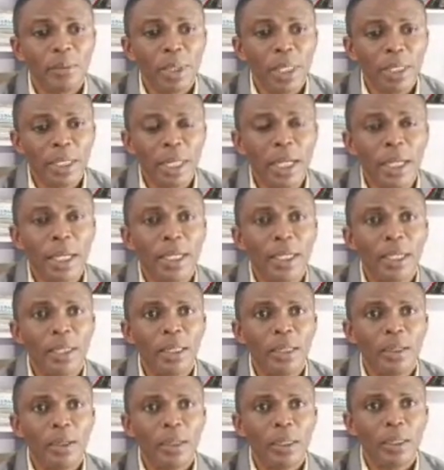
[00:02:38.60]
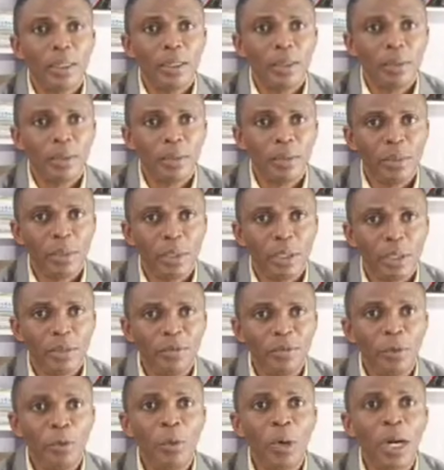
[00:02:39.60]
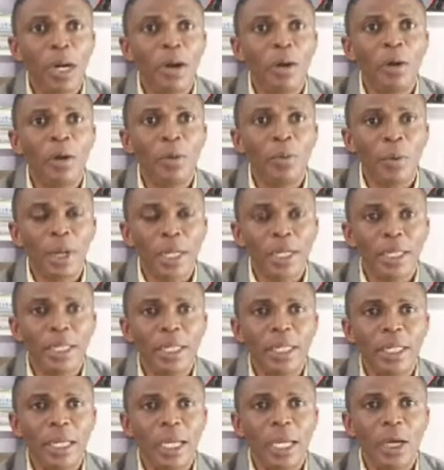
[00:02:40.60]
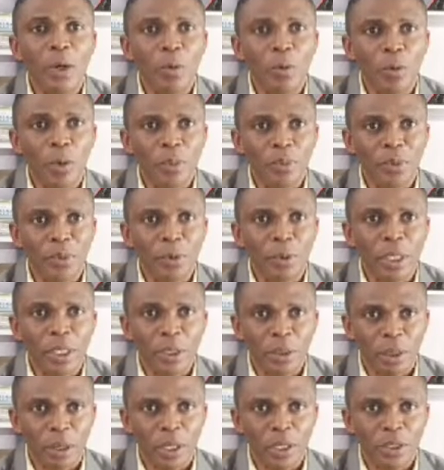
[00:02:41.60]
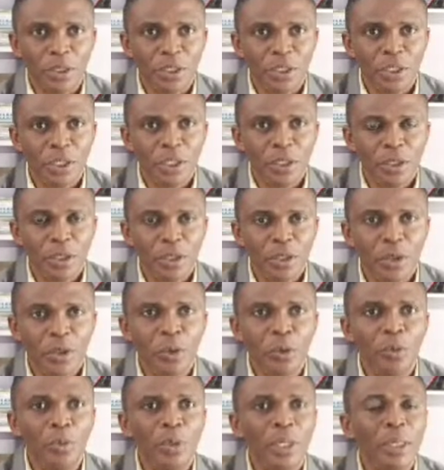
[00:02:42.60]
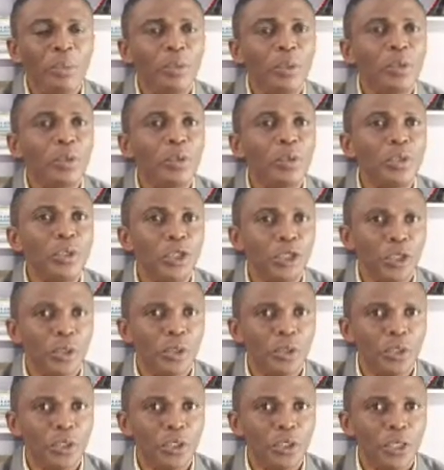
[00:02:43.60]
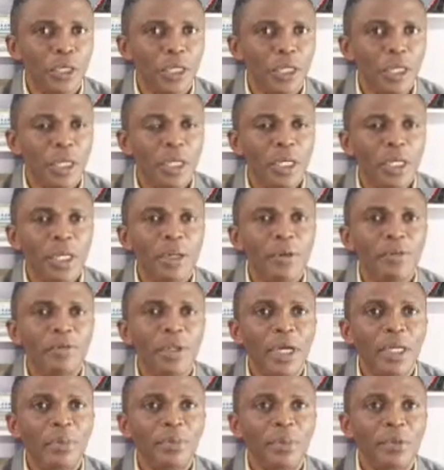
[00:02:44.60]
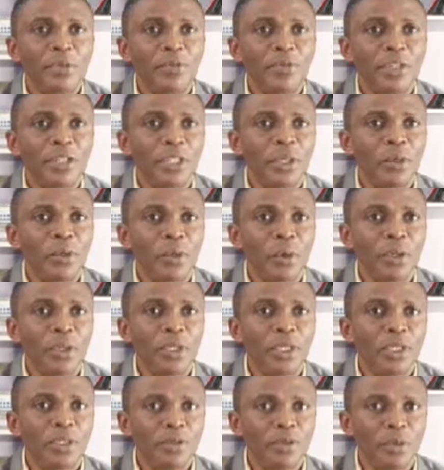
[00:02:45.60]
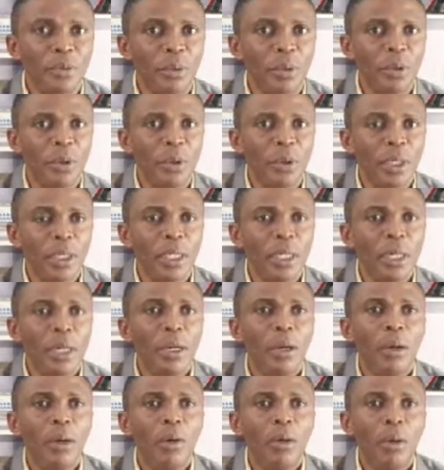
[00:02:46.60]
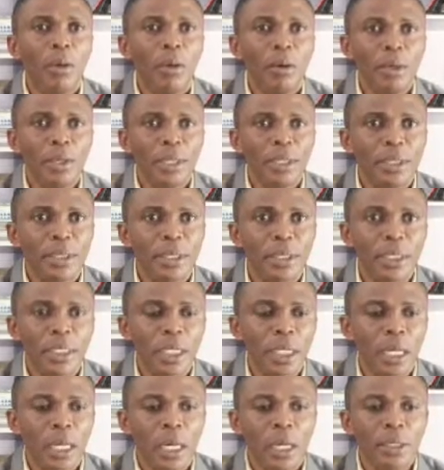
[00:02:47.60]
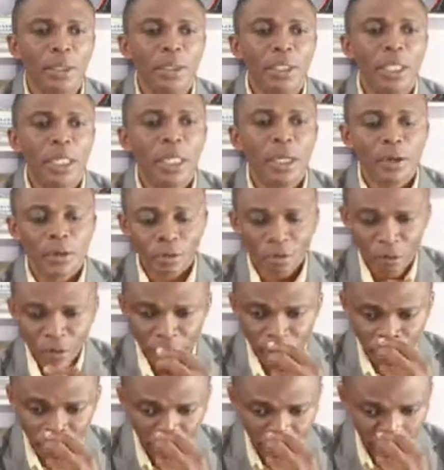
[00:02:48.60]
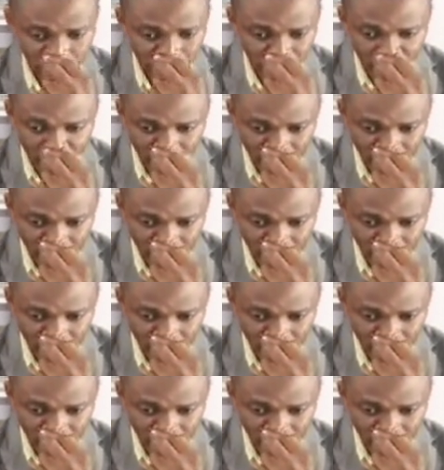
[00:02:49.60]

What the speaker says: But then, if you are already equipped with knowledge, you will be able to judge if that prophetic word is from God or it is not from God.